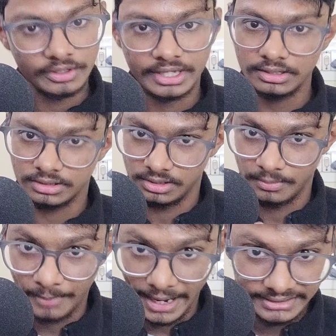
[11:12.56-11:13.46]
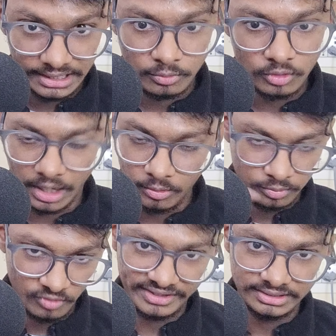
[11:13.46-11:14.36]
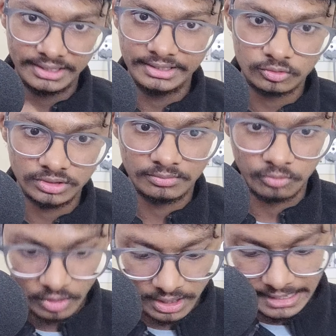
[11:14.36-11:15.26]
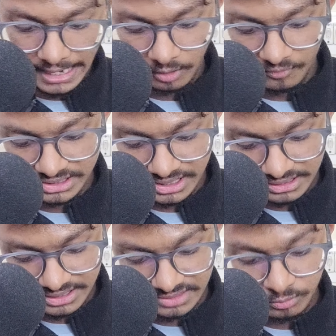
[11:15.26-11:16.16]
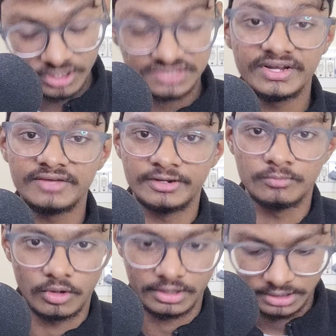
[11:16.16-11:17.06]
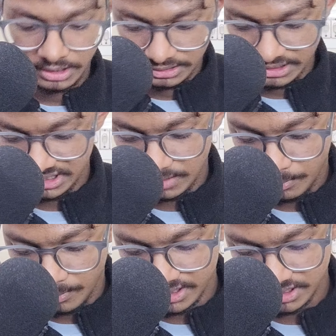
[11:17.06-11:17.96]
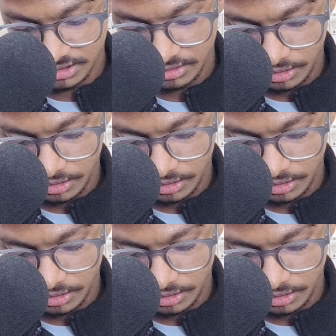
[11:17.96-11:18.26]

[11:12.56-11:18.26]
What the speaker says: you can buy that book. I will provide the link to that book. And obviously this book is very important. This is the must